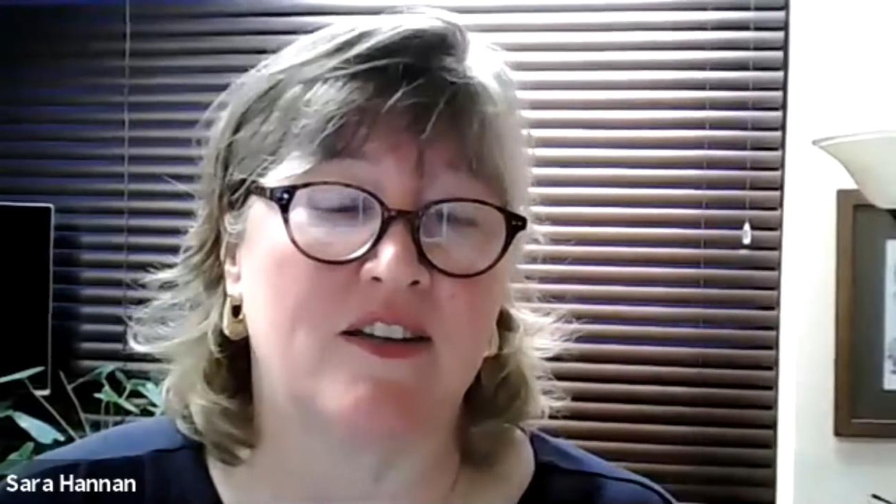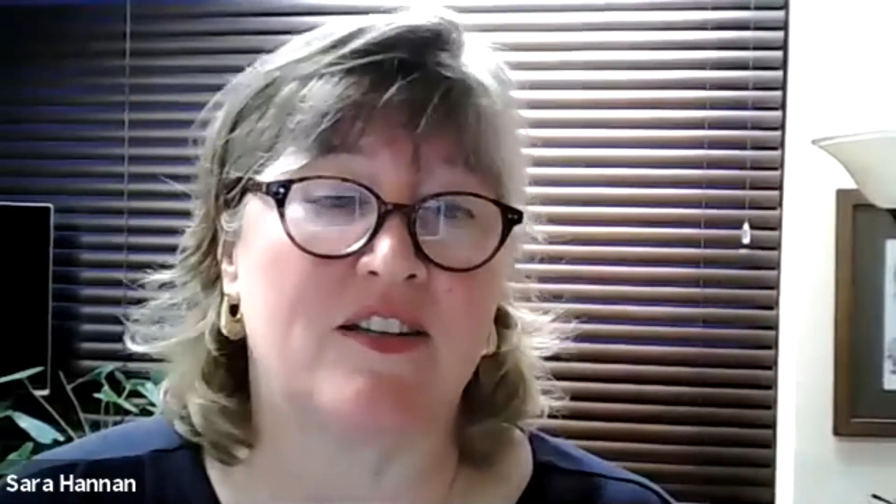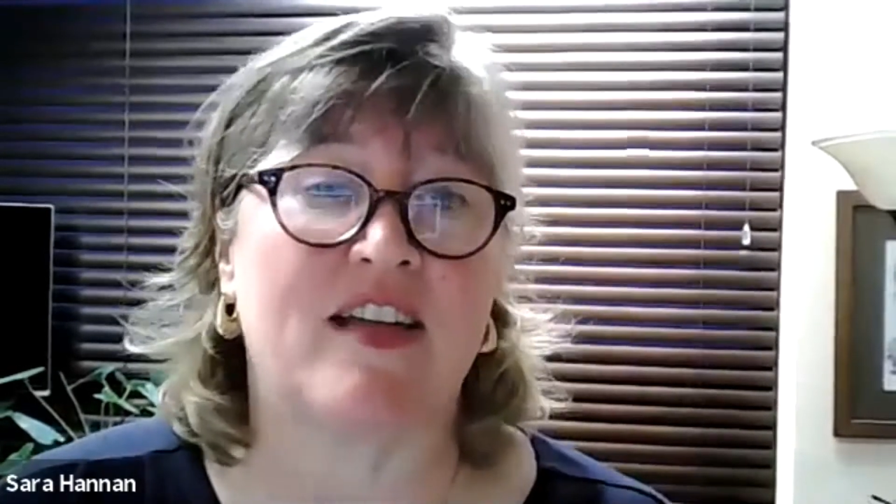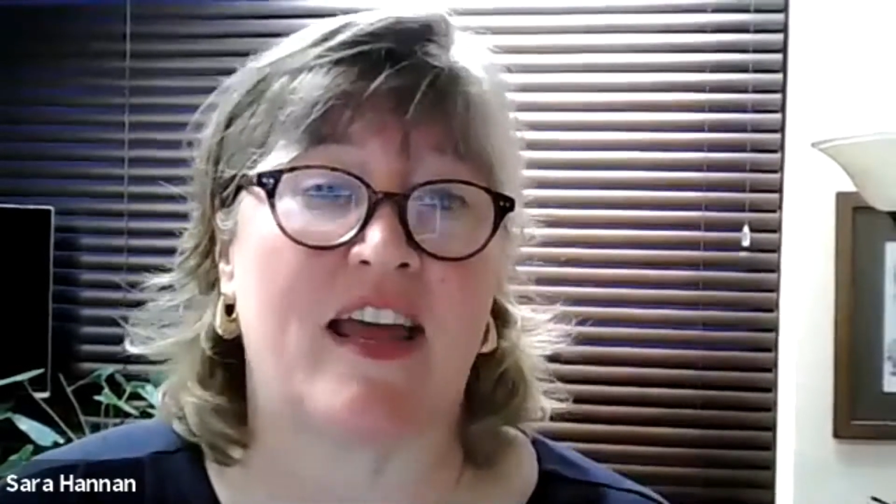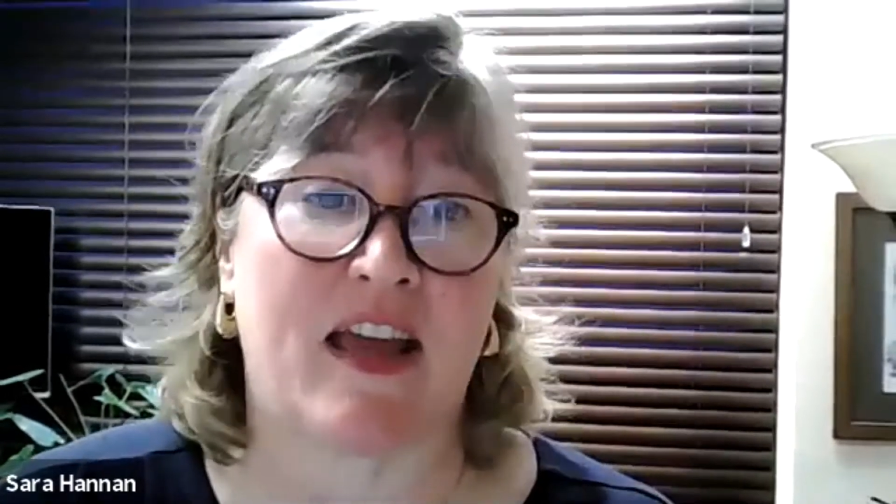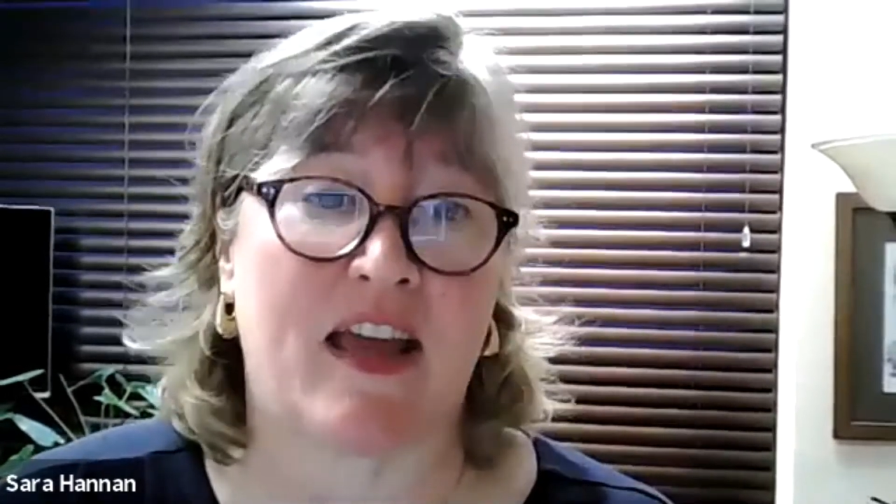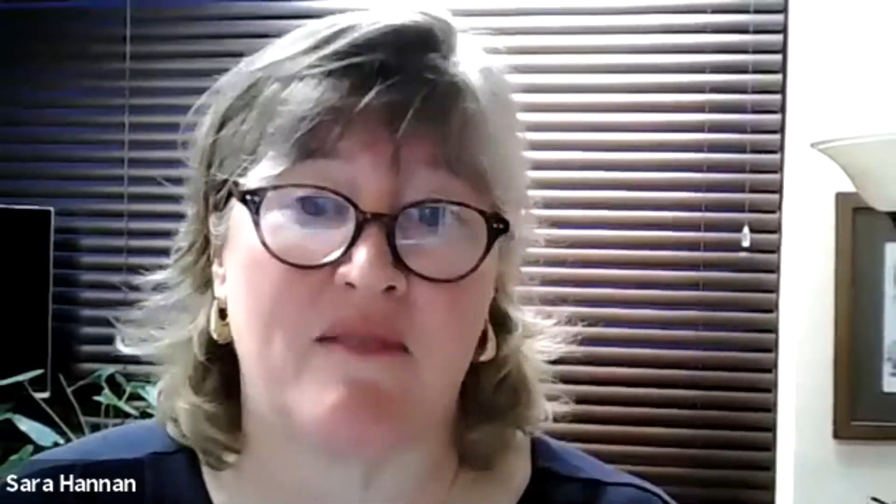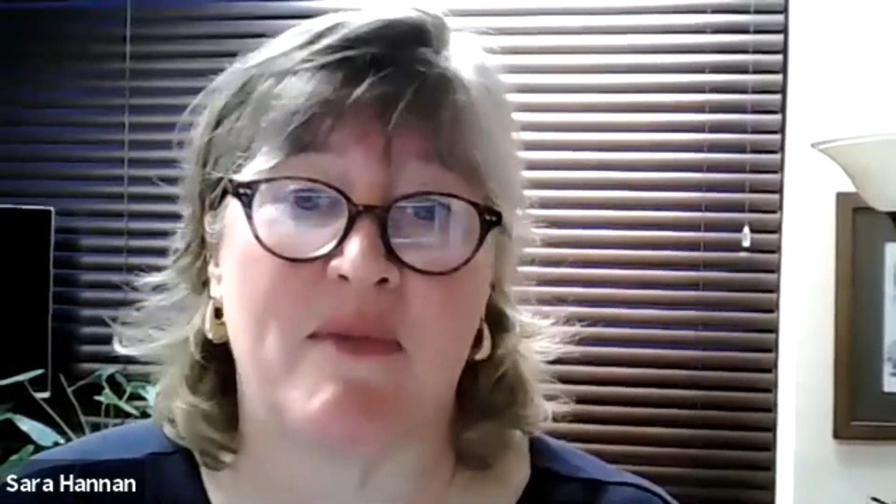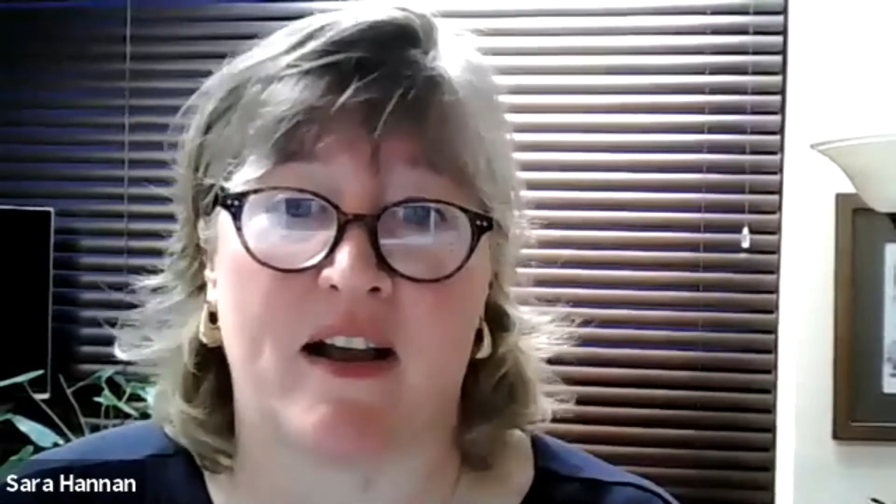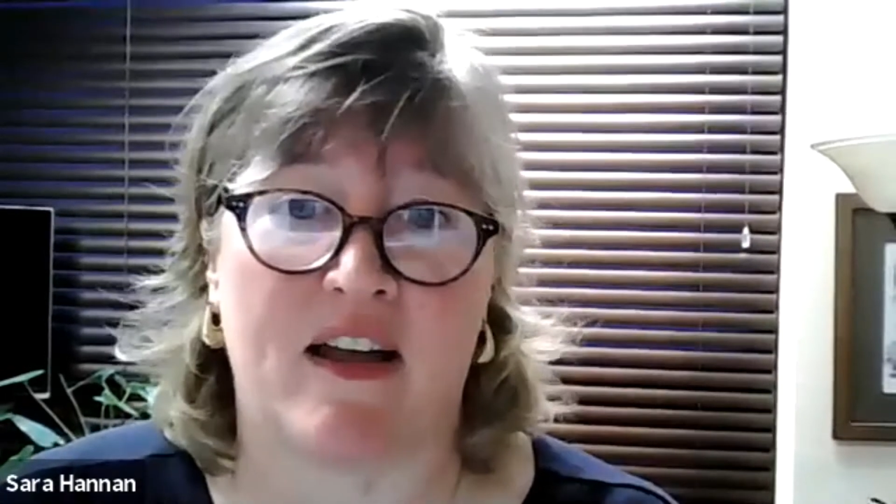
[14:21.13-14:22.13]
to take care
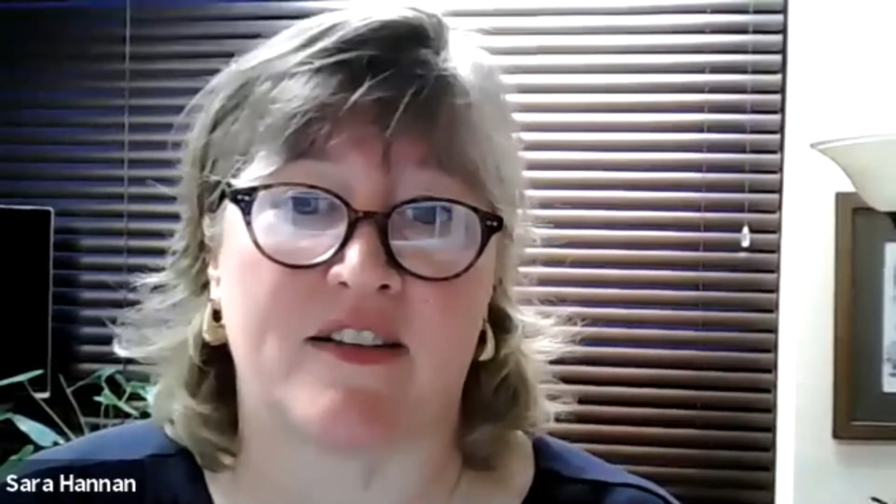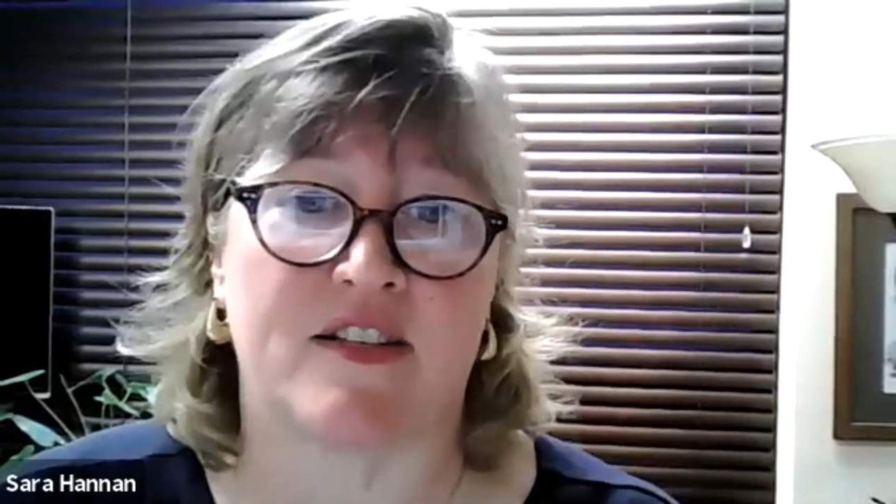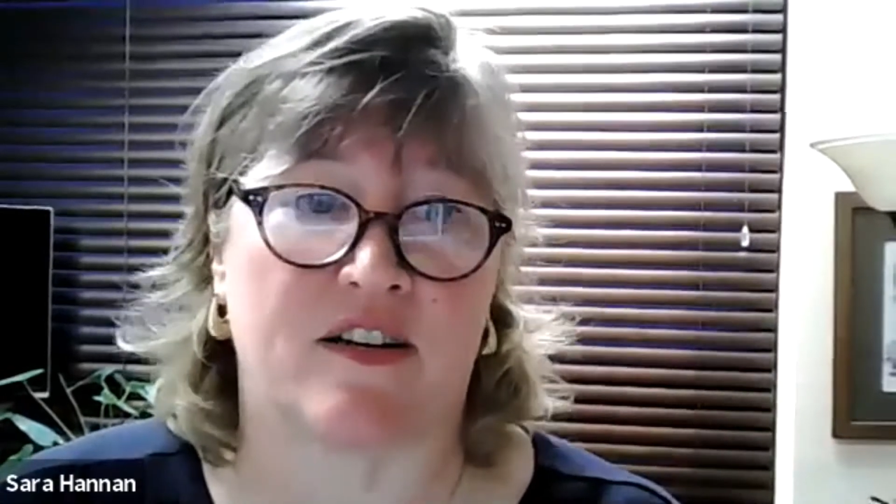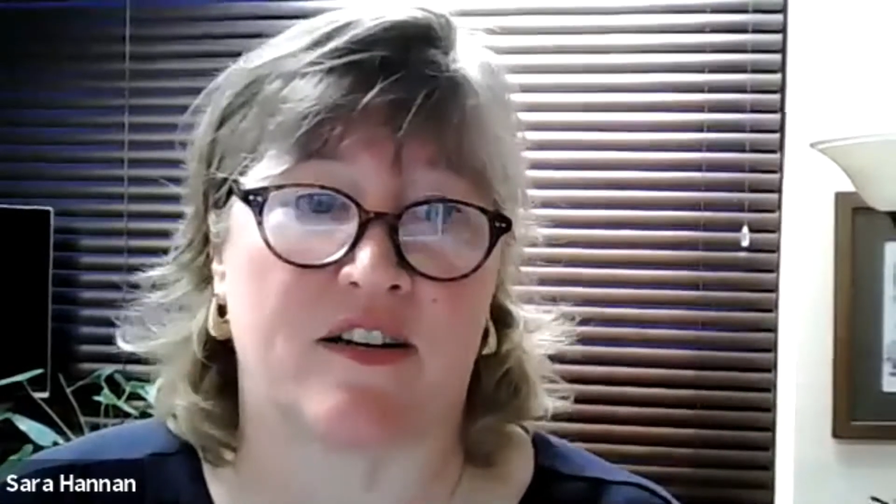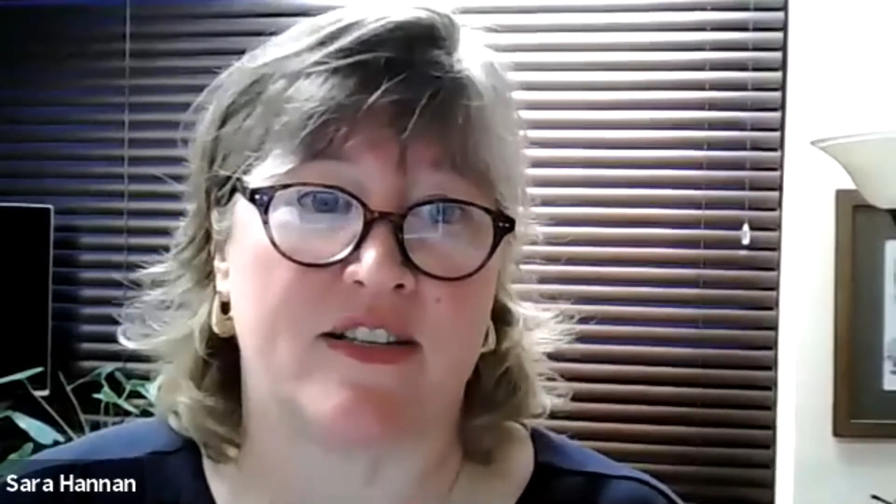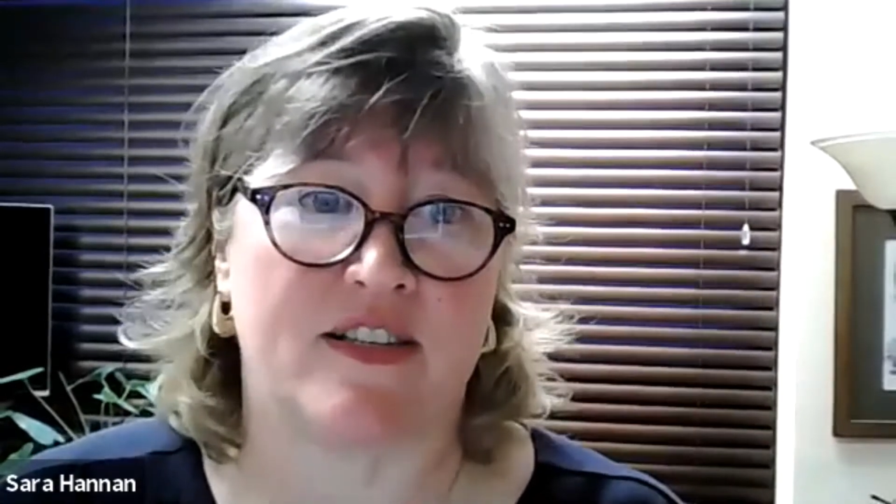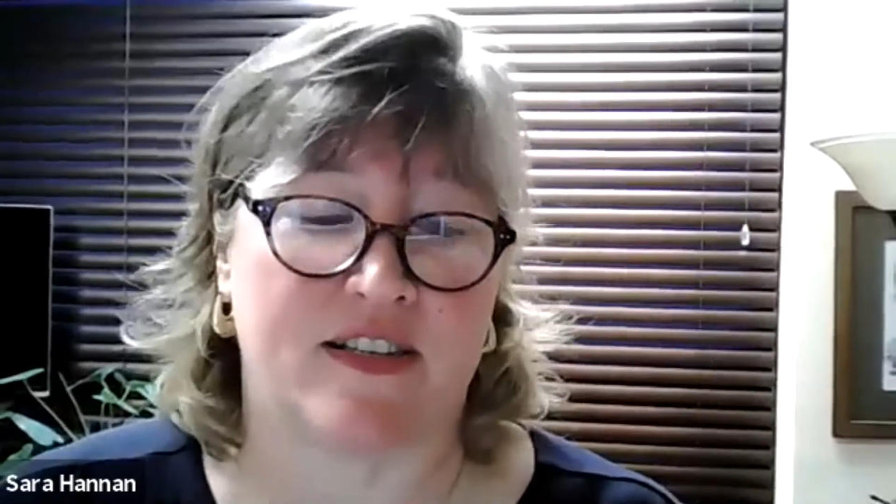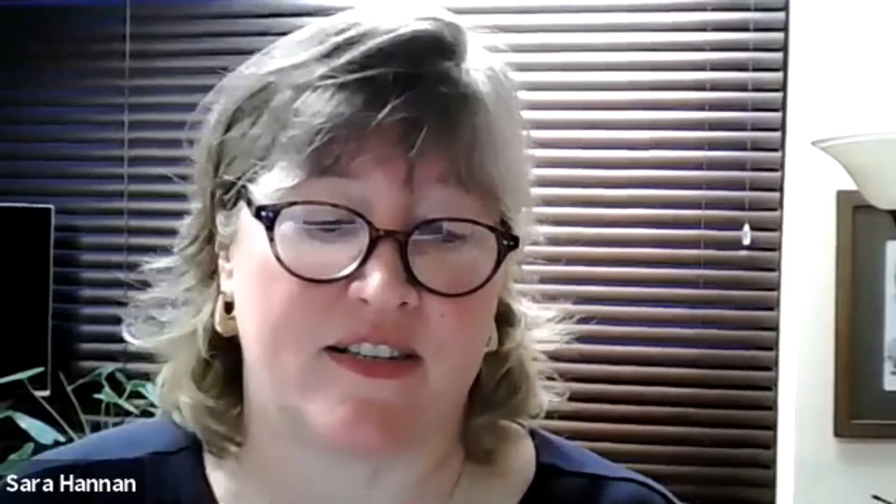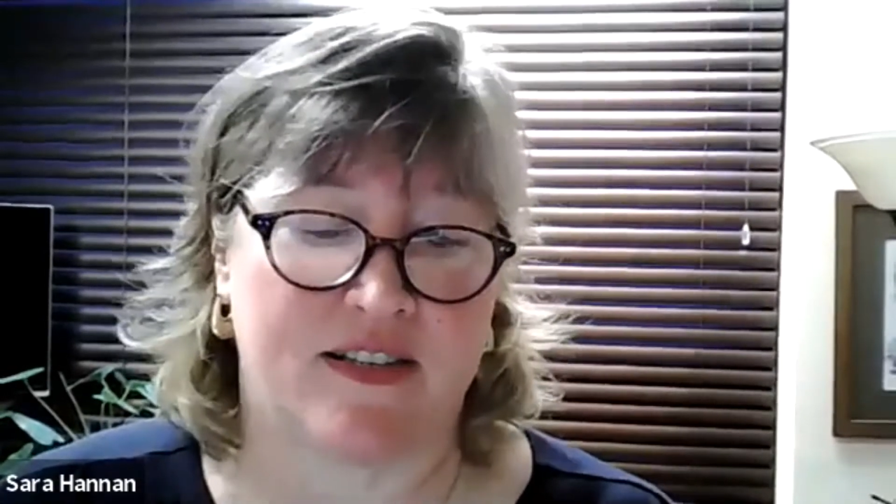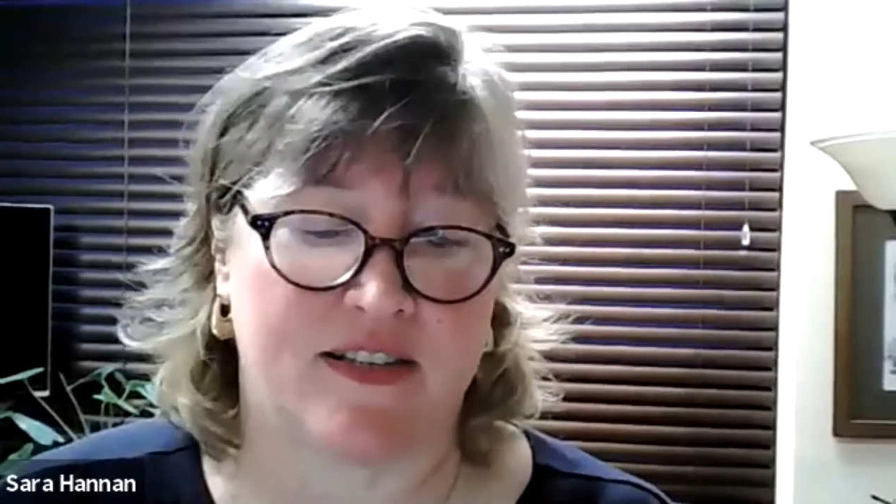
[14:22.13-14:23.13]
of mental health
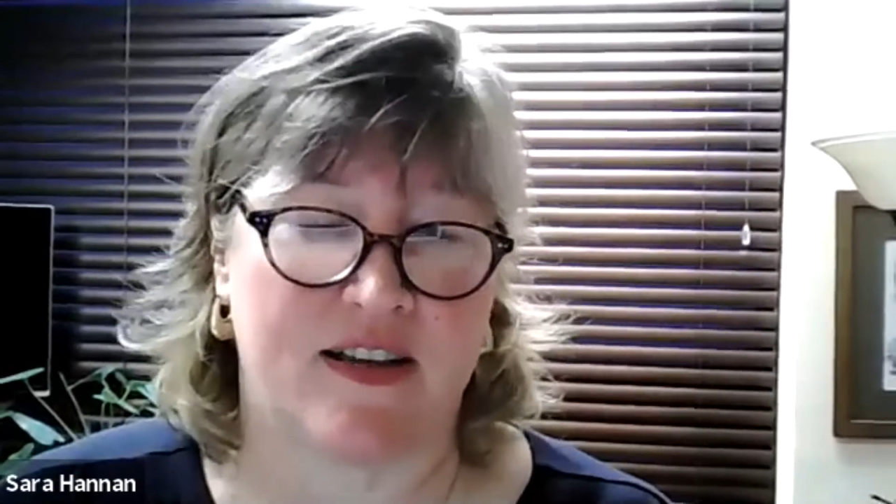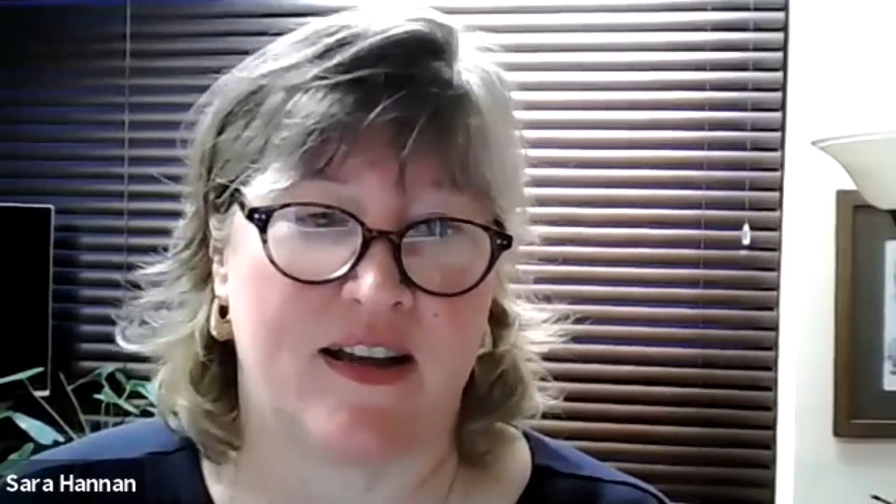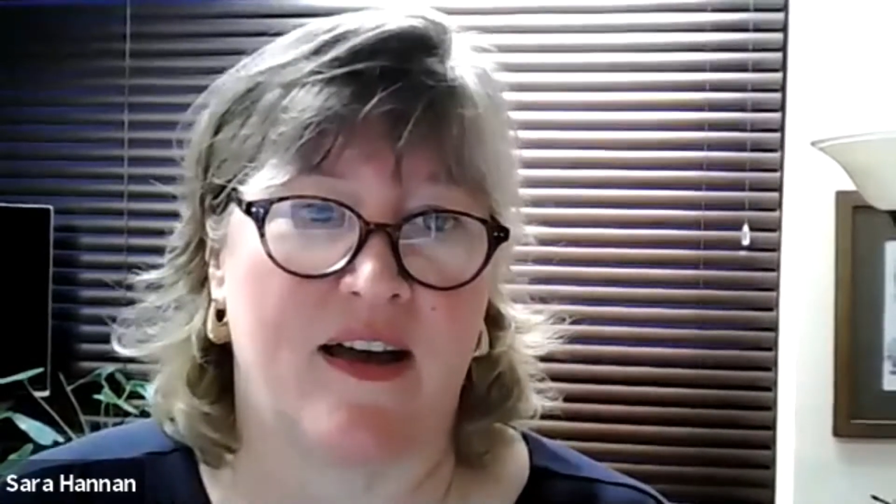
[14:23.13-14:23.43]
services.